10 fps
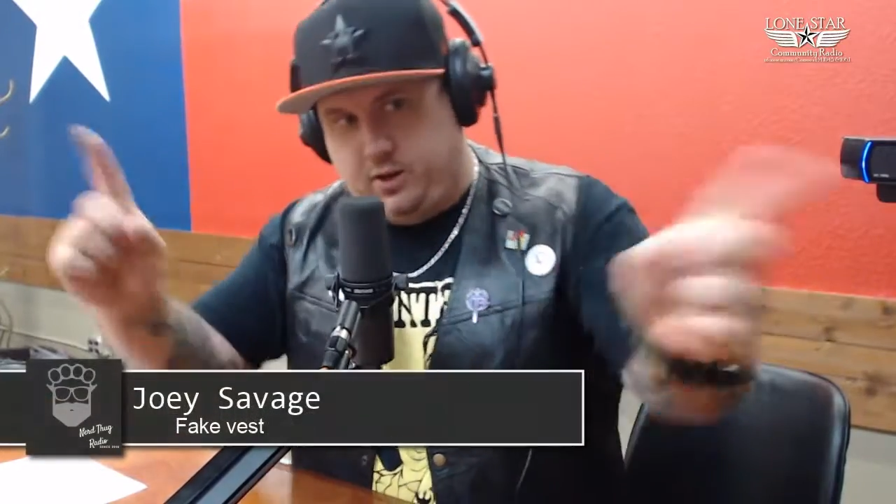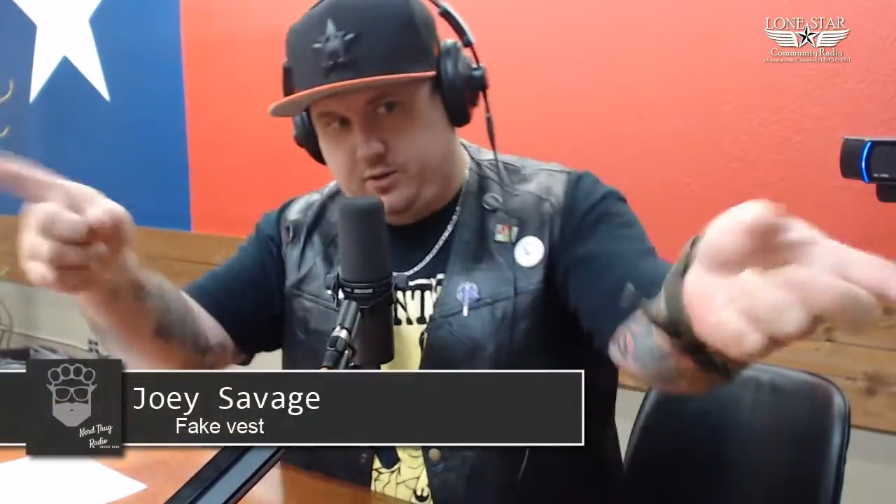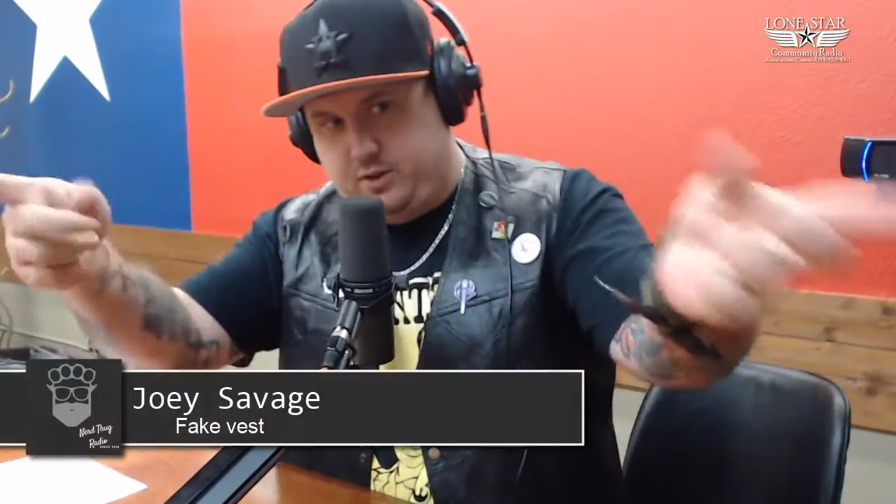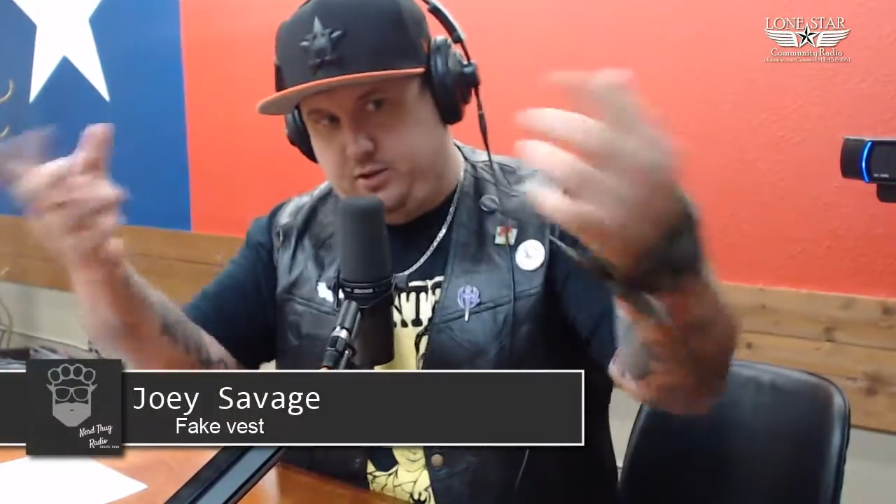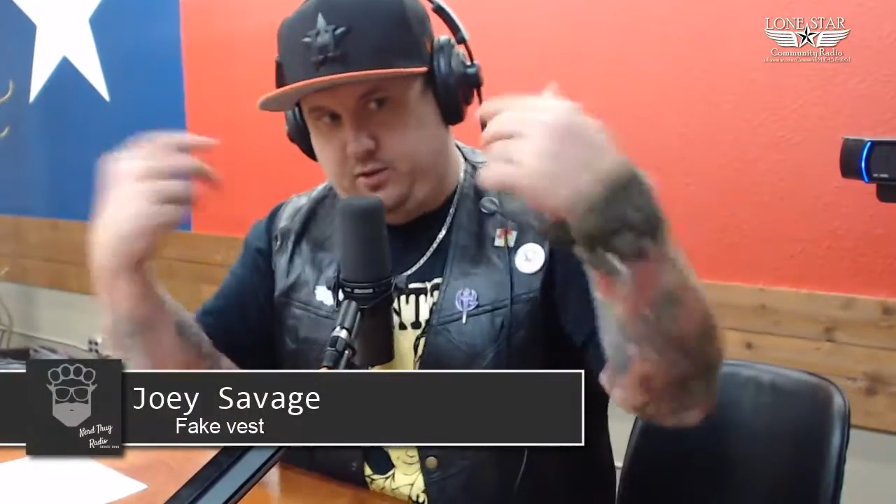
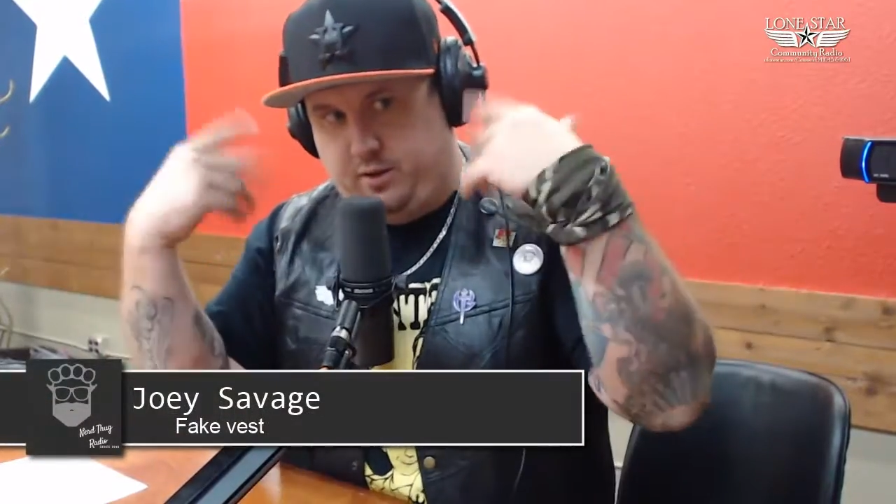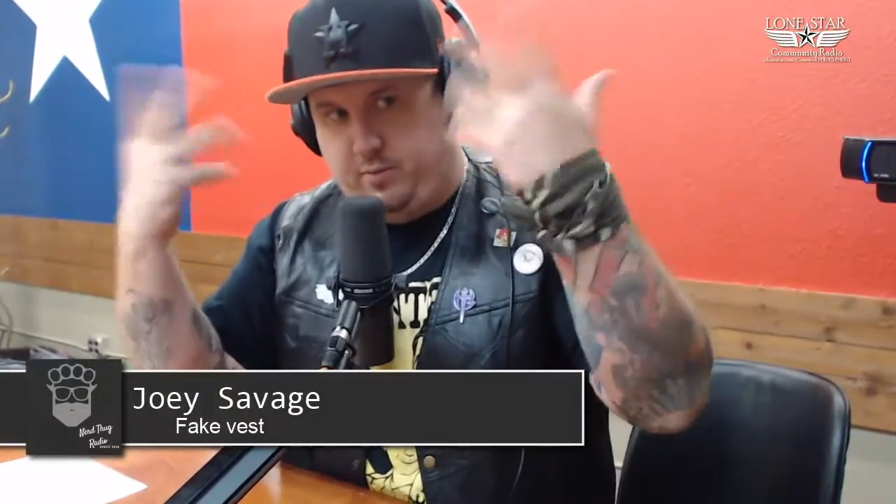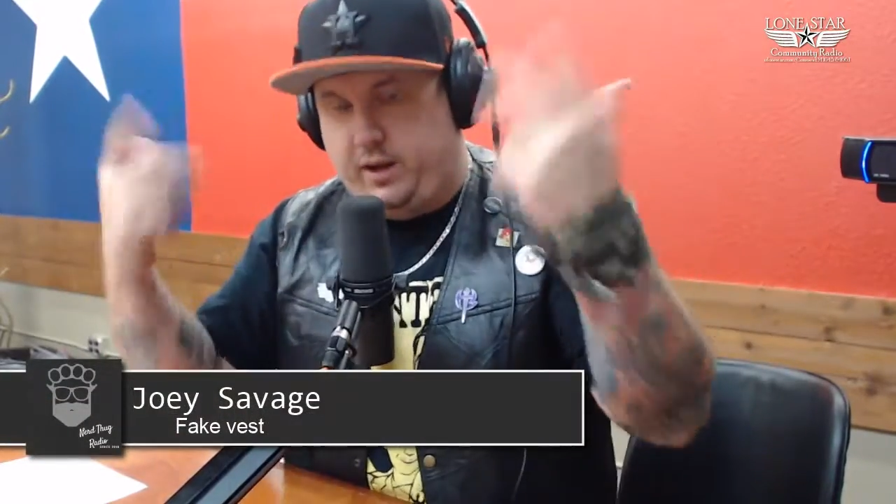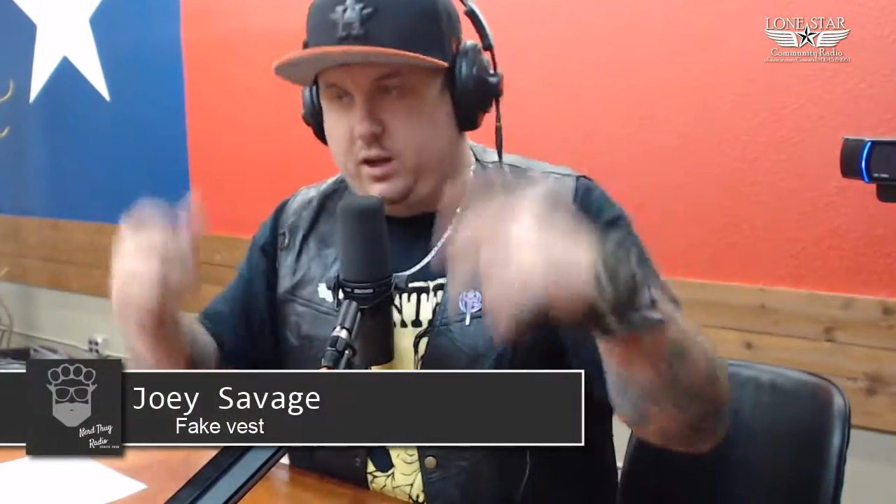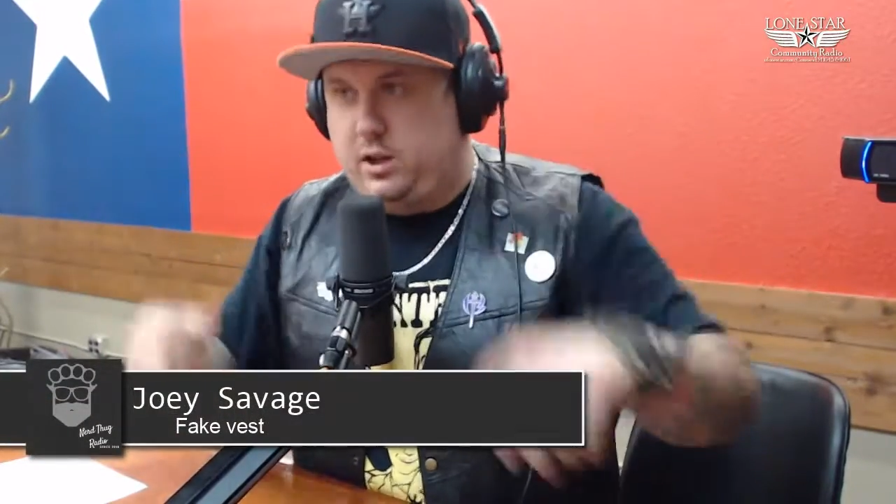those two, and
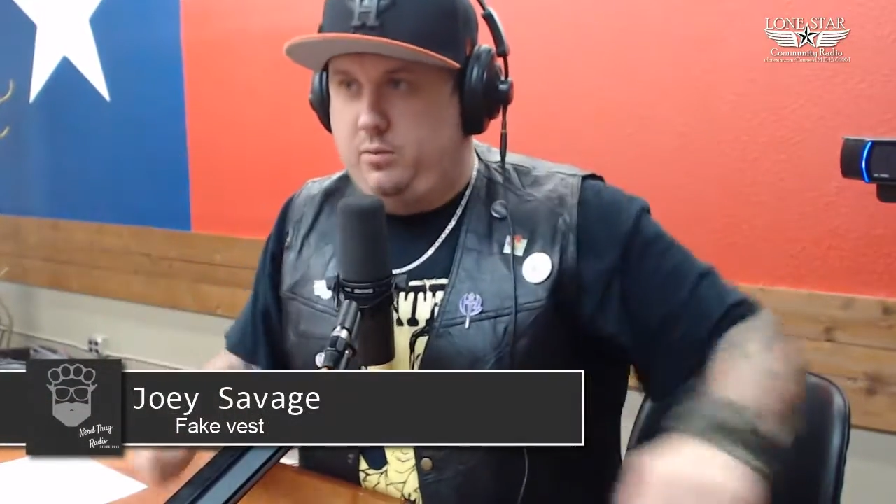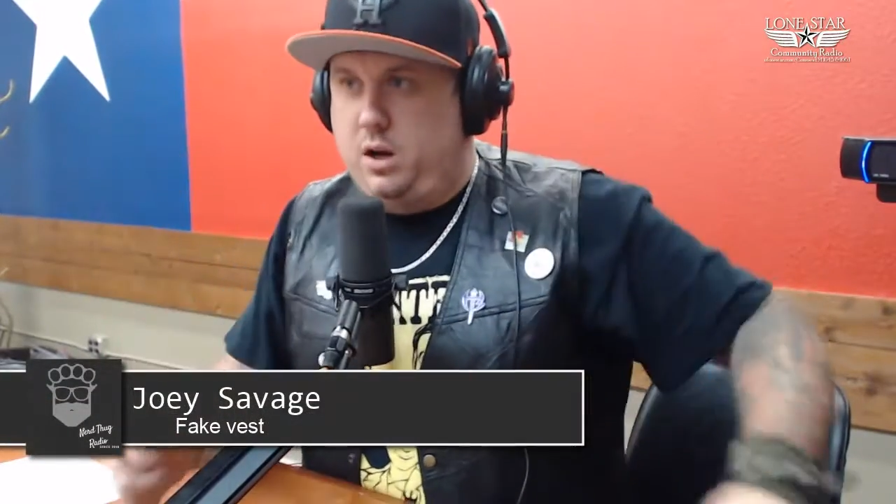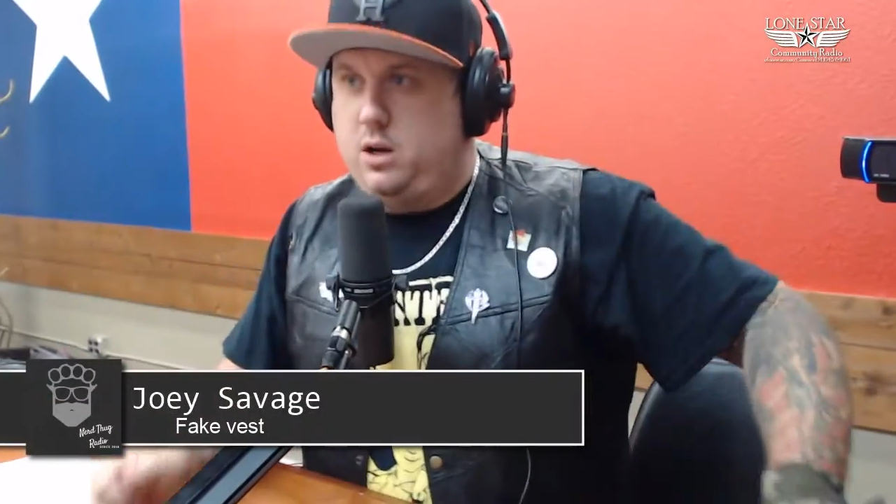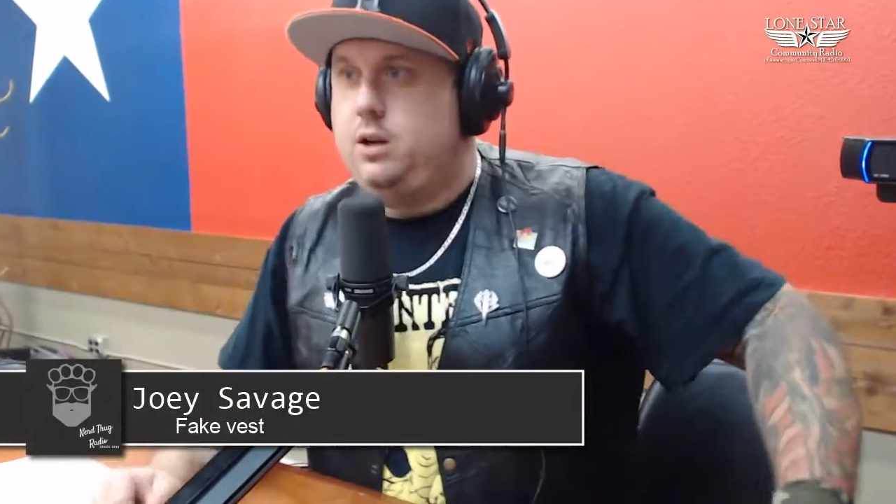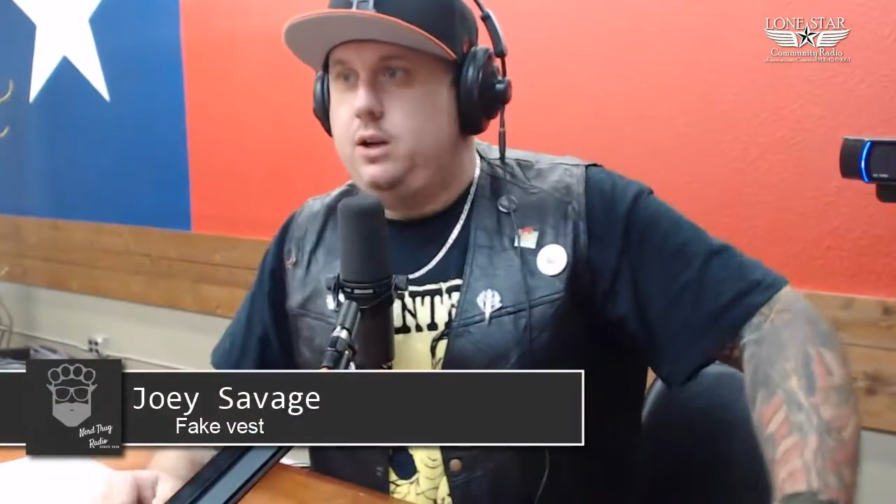then my ugly
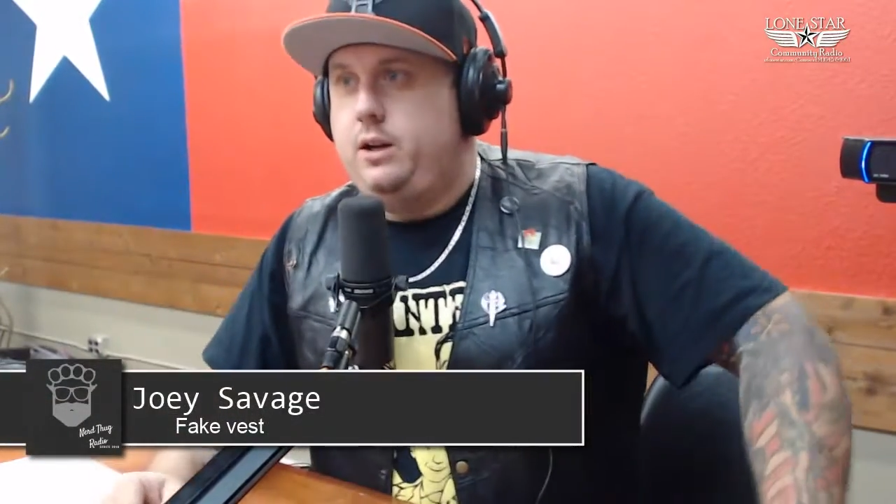mug.